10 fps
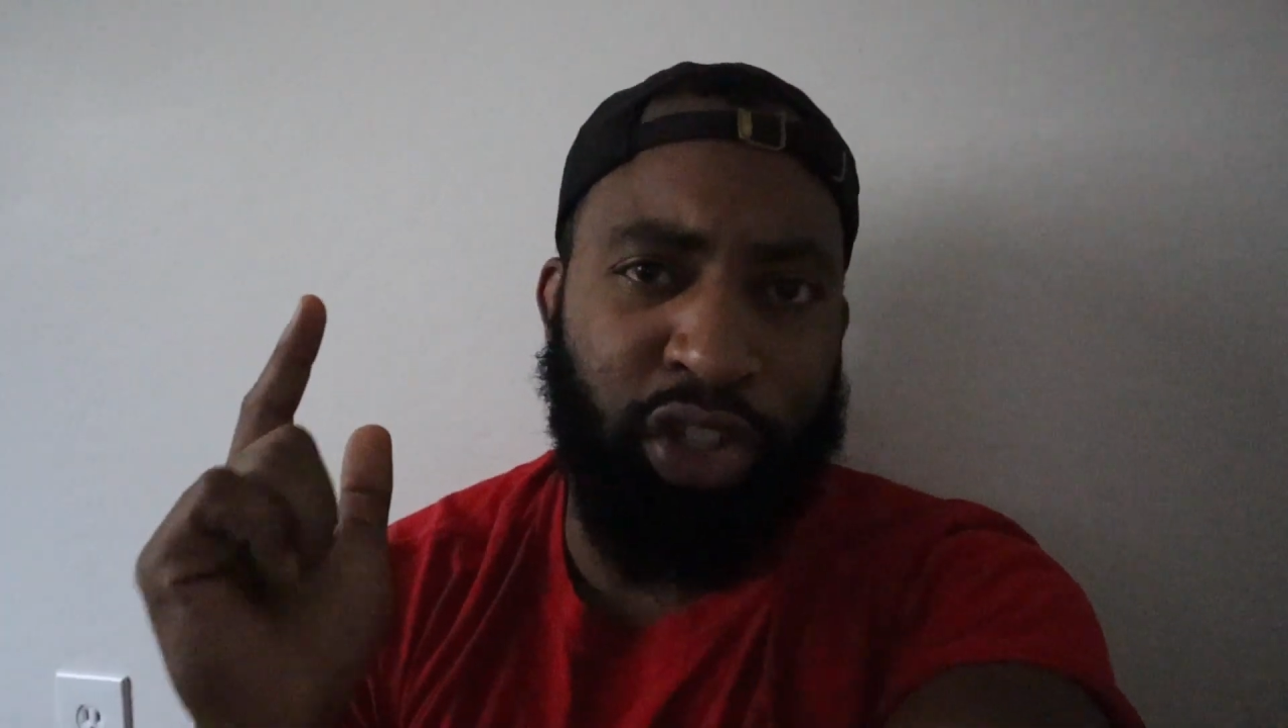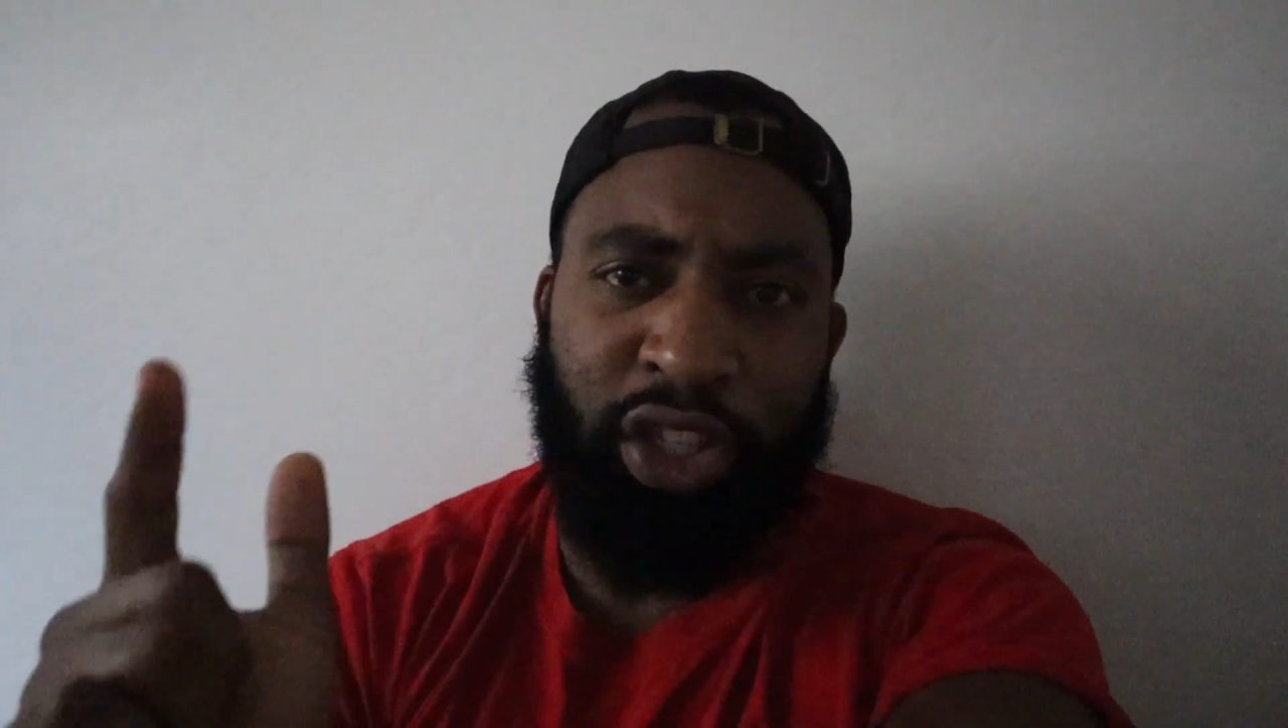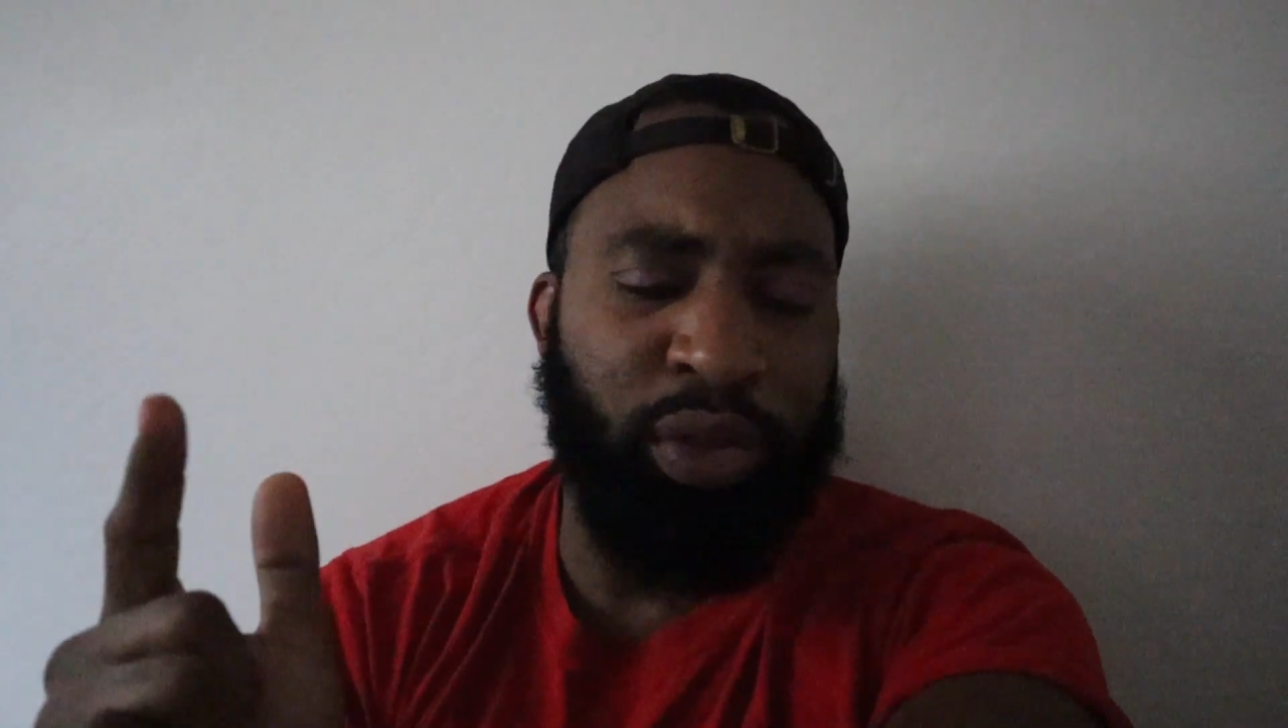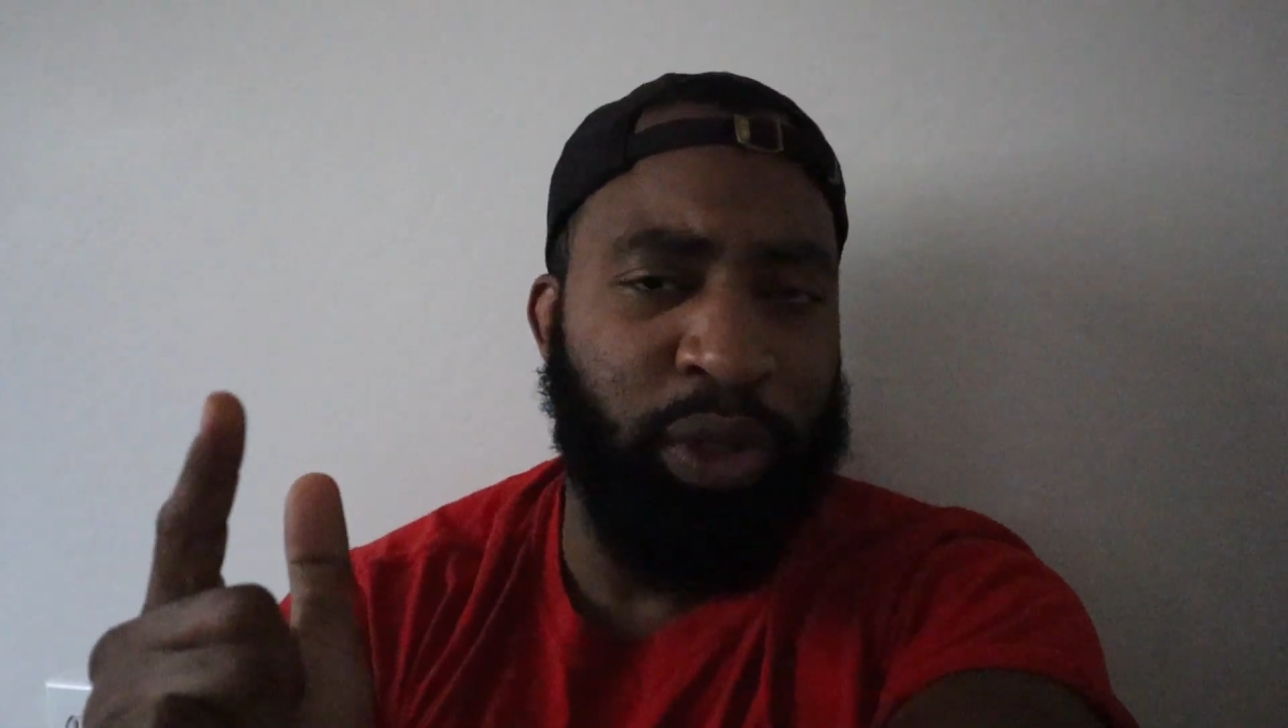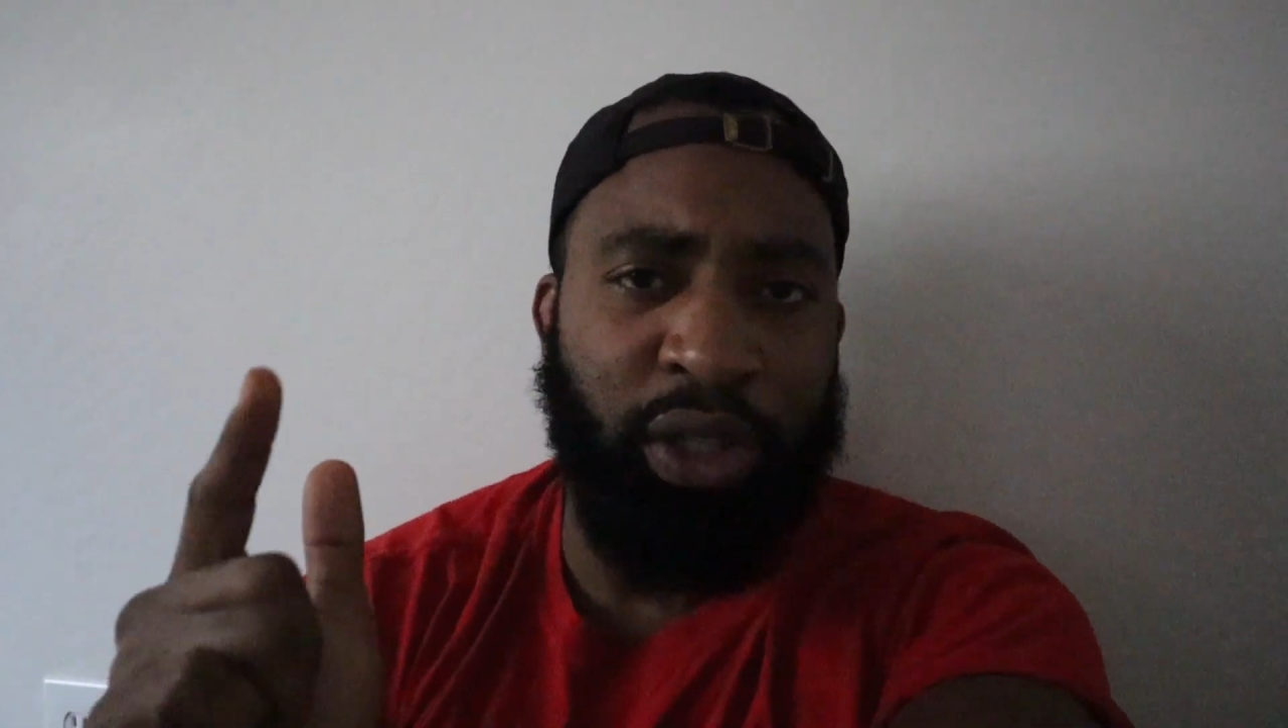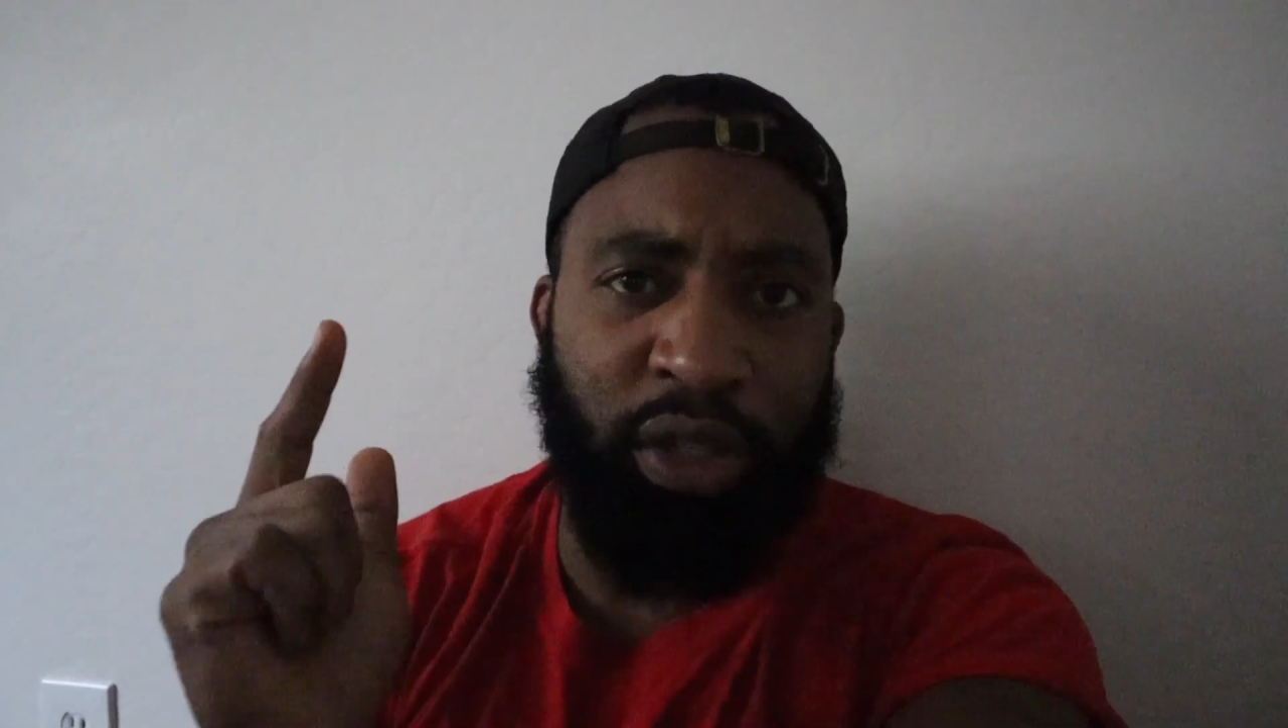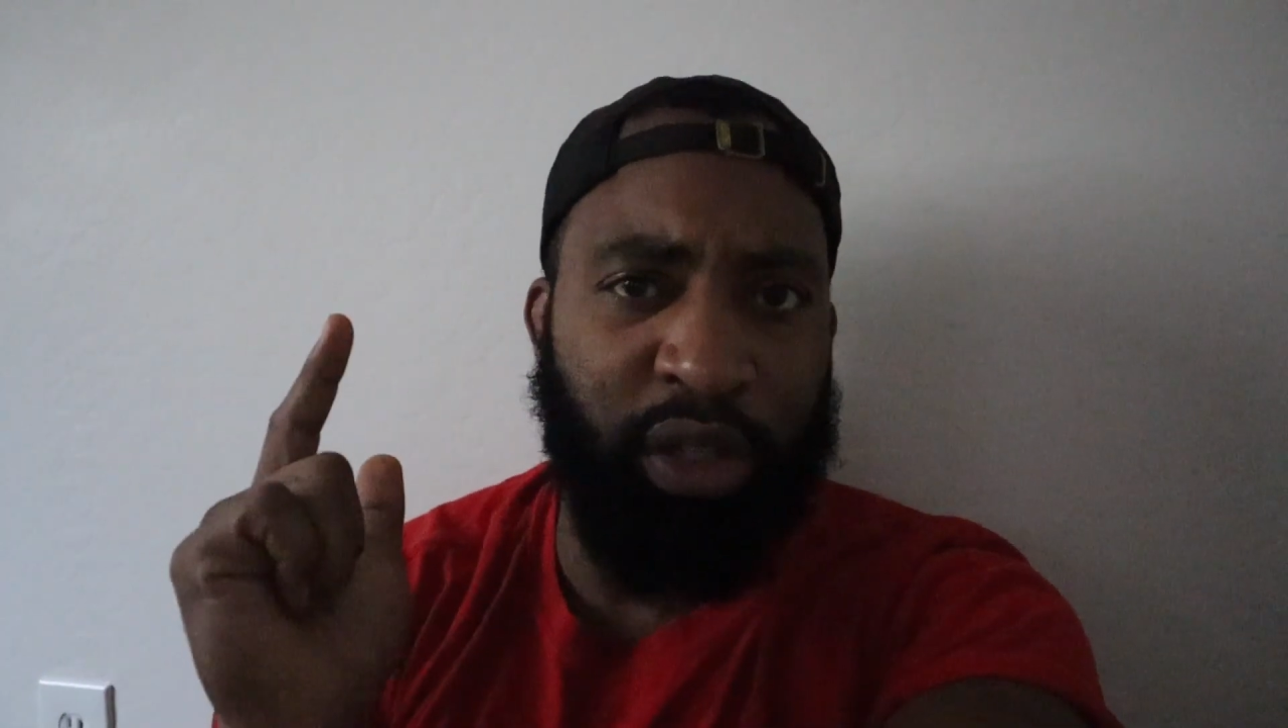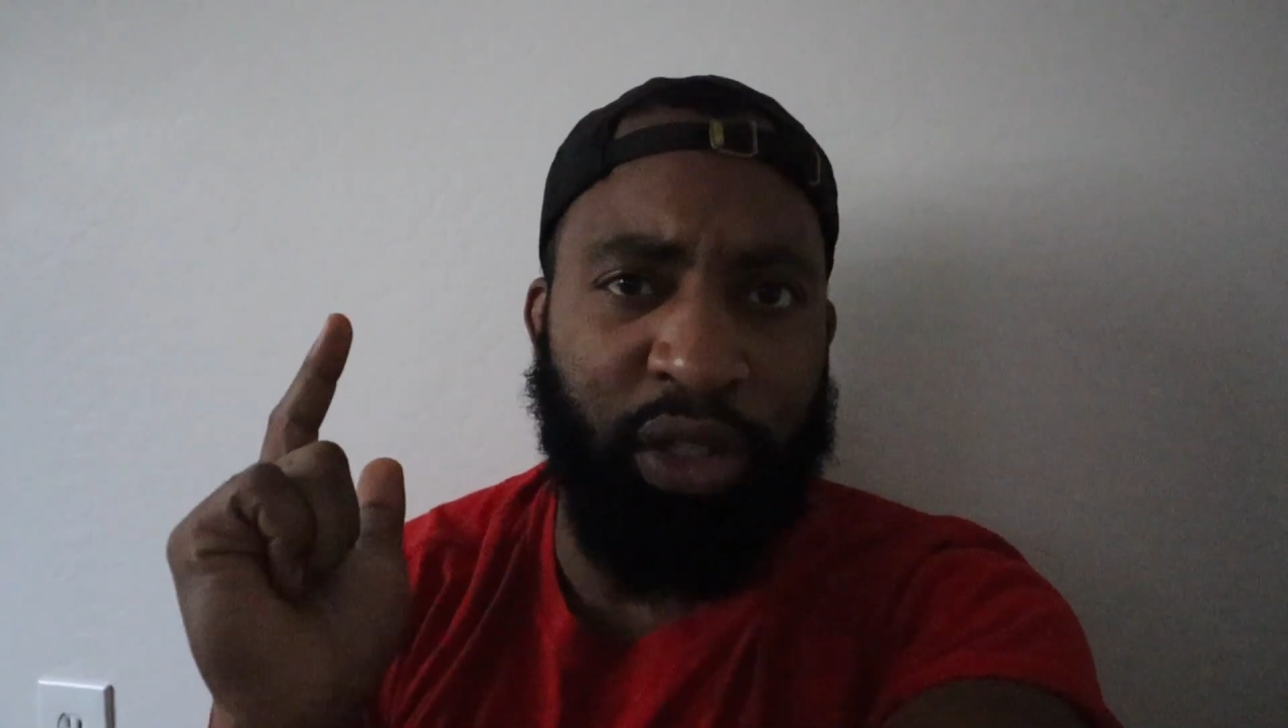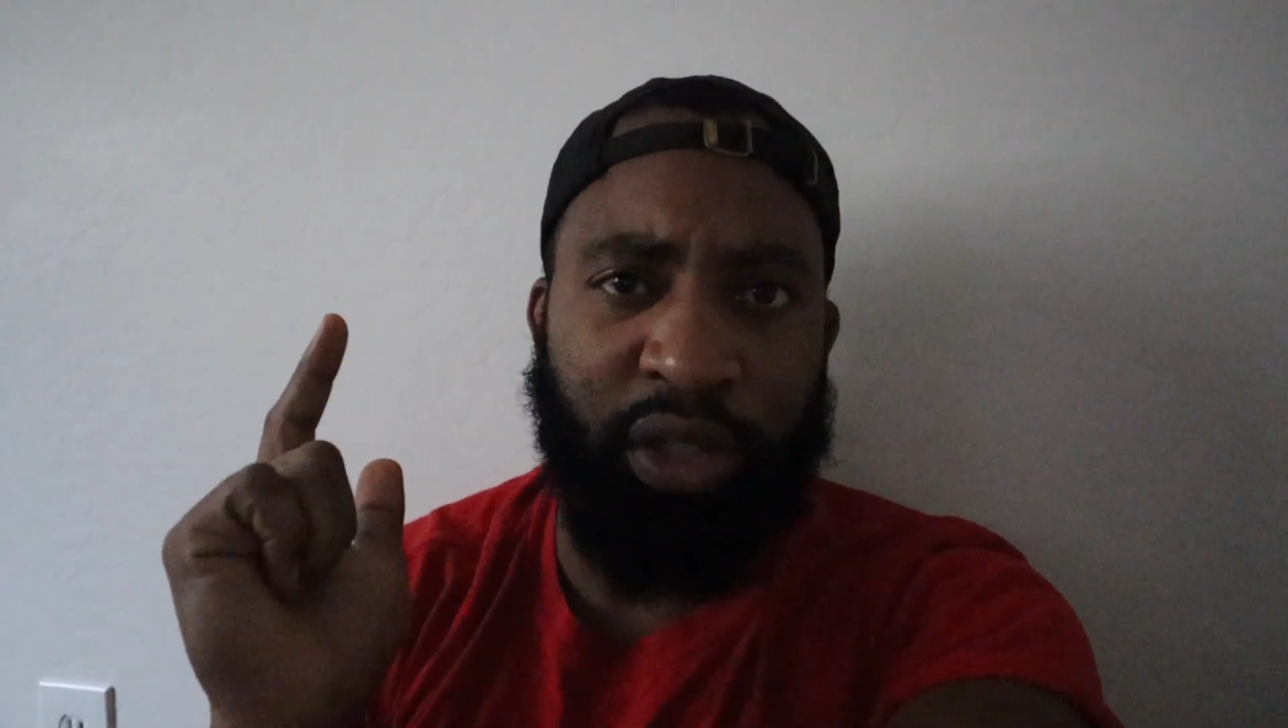G3